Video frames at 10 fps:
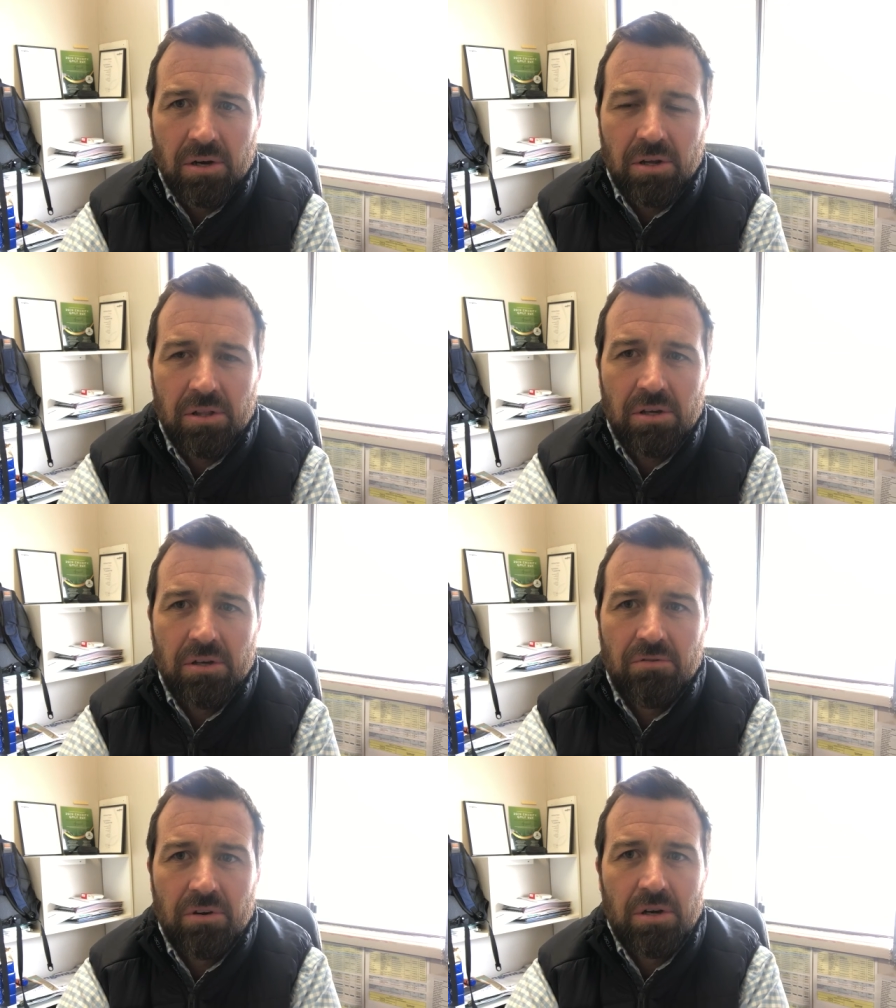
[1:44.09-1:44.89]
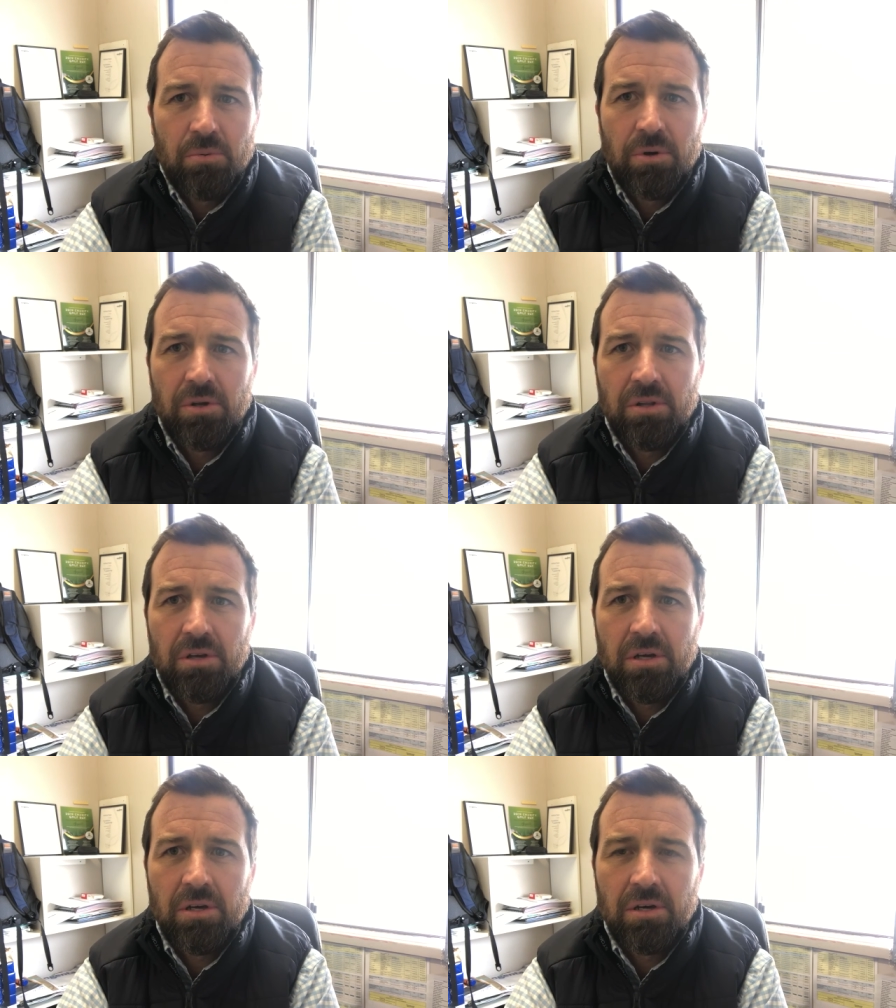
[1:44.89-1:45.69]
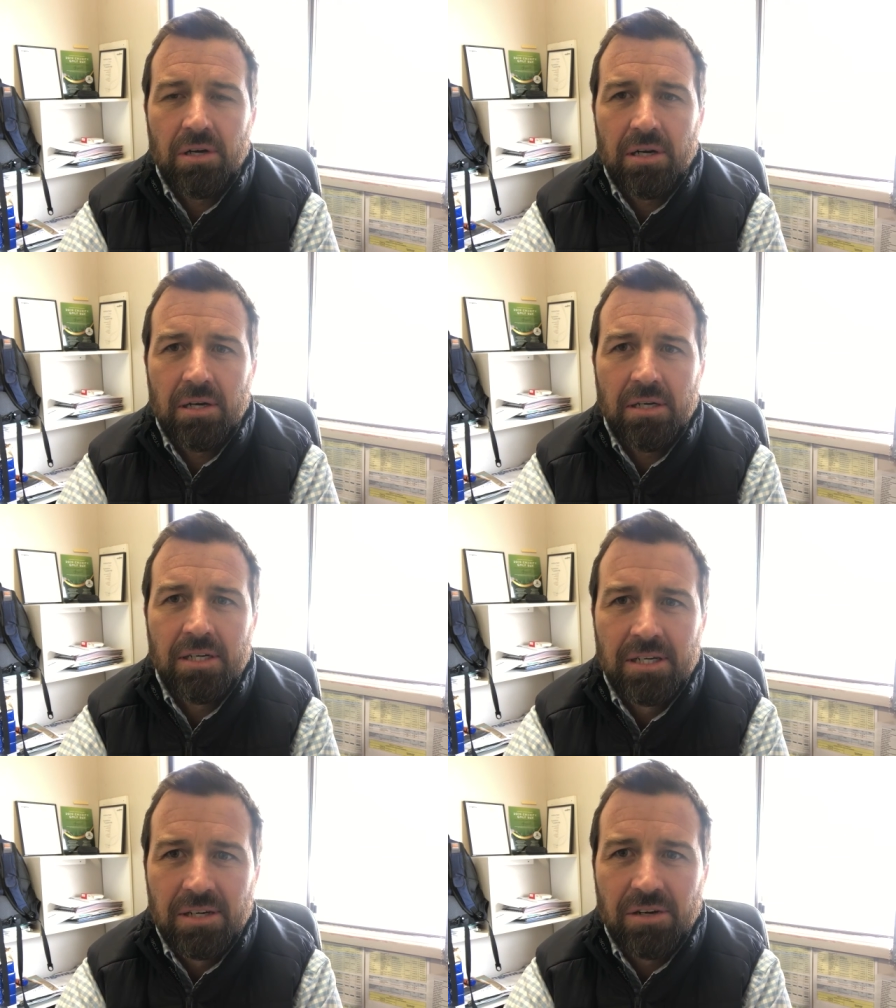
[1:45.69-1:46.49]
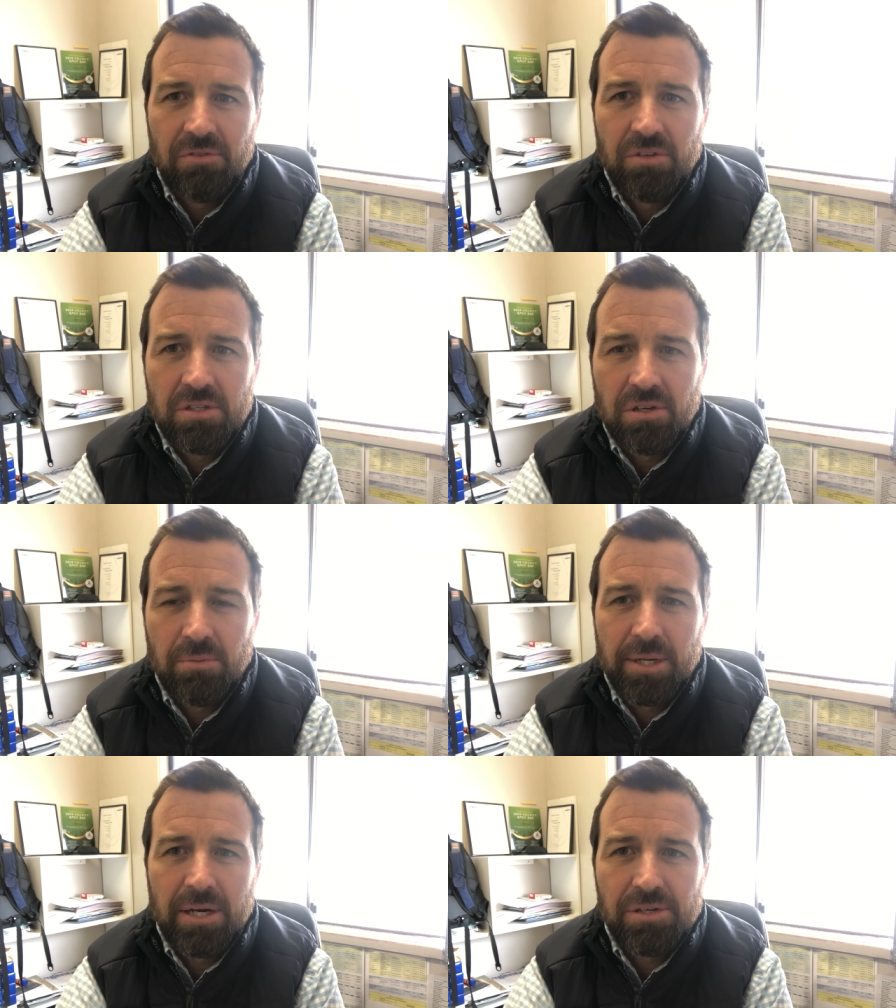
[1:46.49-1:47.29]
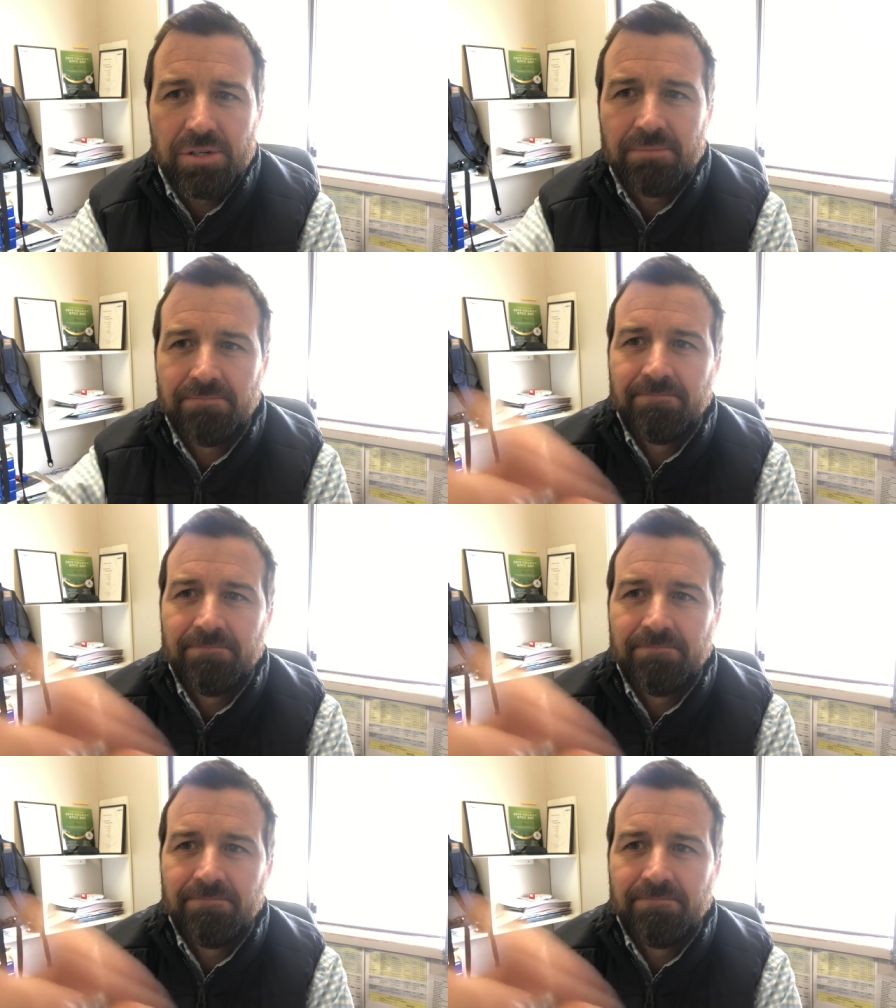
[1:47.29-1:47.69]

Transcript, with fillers: I think you're very worthy uh, of this nomination.